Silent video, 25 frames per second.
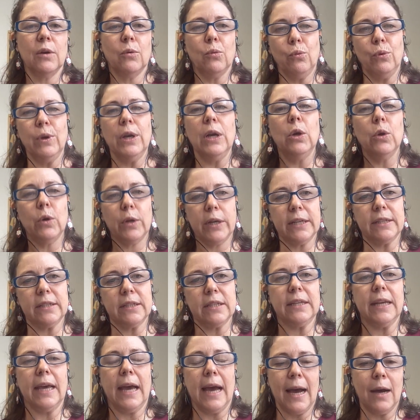We look at
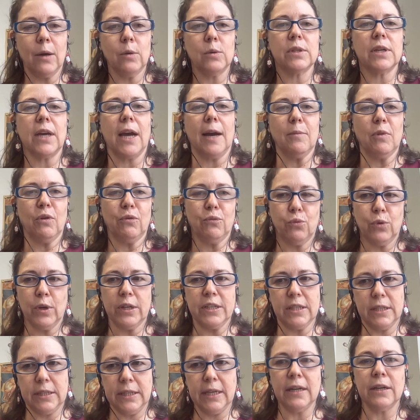the outcome of
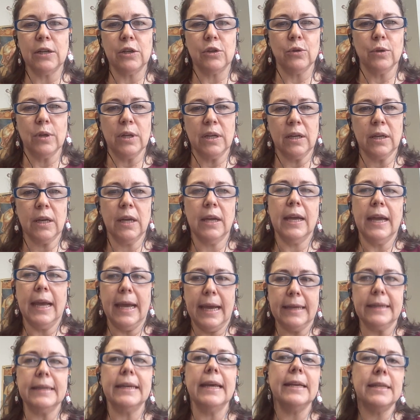what they're doing,
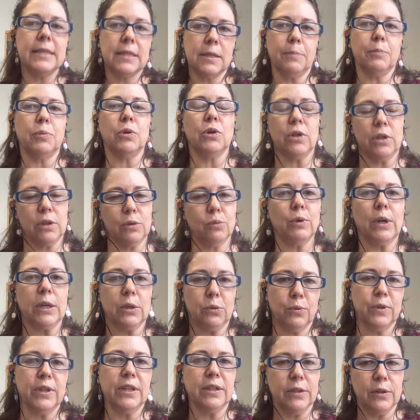and they support what
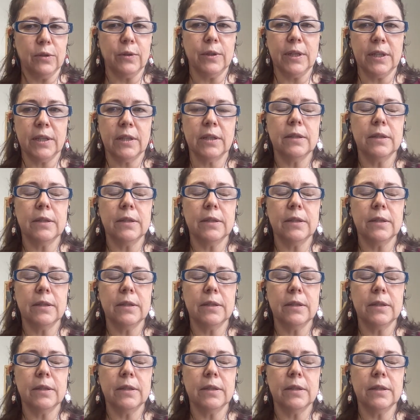we're doing.